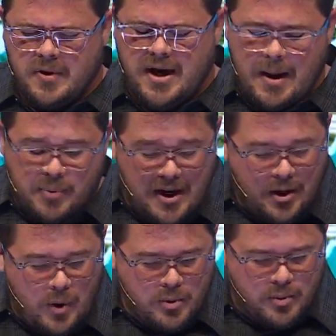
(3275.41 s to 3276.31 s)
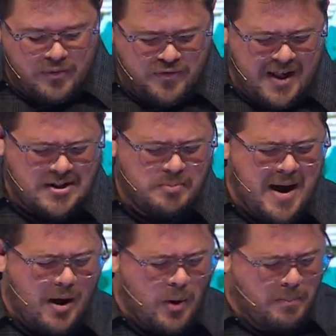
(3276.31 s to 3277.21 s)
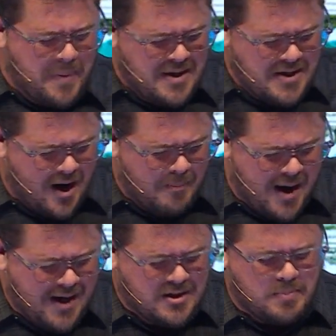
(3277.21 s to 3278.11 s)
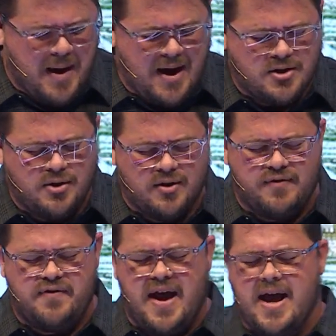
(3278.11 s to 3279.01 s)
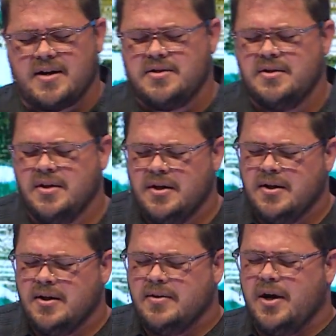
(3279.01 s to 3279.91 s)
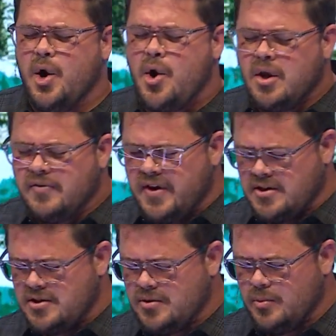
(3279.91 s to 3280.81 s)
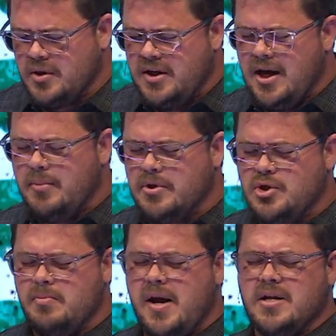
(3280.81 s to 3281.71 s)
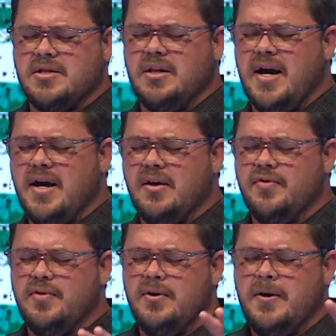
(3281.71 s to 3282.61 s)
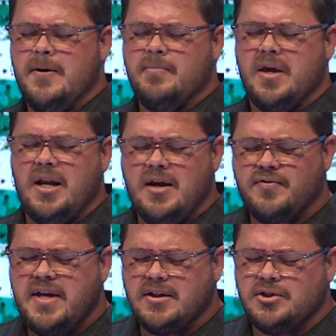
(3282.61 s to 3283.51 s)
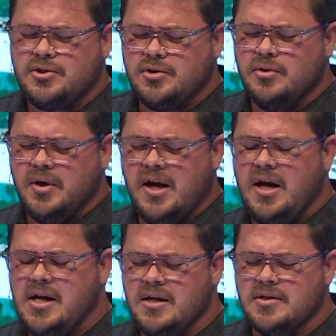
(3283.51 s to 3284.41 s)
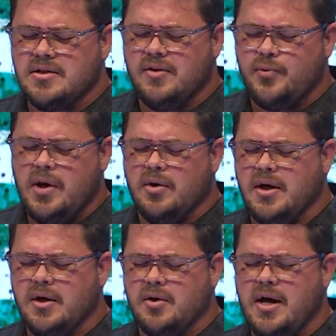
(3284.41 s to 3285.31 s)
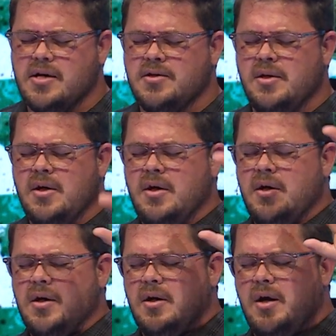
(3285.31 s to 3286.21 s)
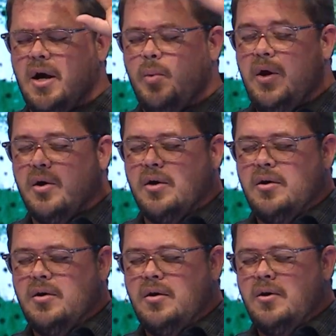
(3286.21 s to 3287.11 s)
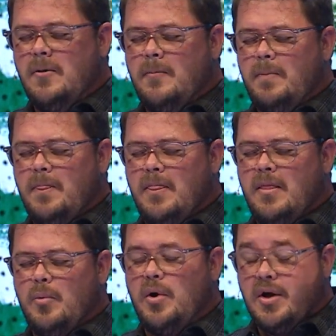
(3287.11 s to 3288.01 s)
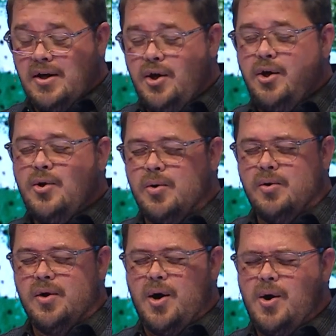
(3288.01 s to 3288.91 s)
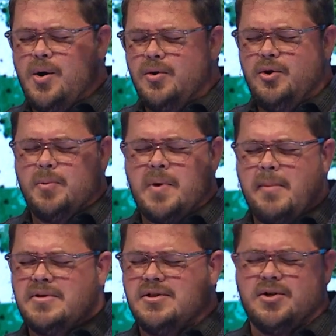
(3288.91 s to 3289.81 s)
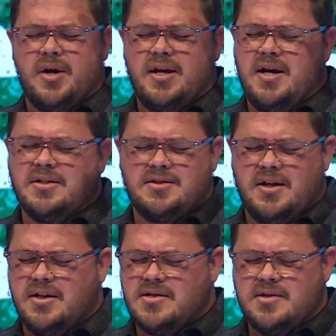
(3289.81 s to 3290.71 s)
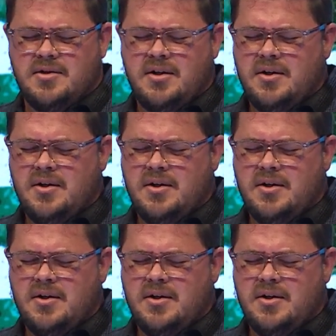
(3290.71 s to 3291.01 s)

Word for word: God, I pray that we would reflect back. We bend our minds back to the fact that all of us were dead, but you made us alive. And if that's true, and it is, if we are in Christ, God, we are, we are in you. All your promises are a yes to us.